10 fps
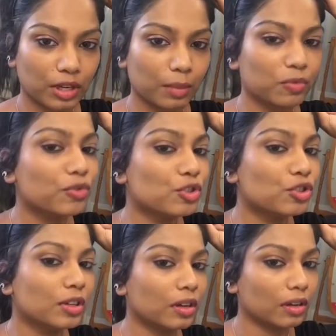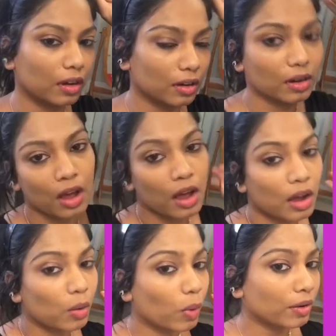to keep fidgeting and
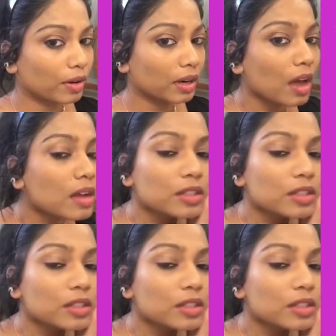wondering.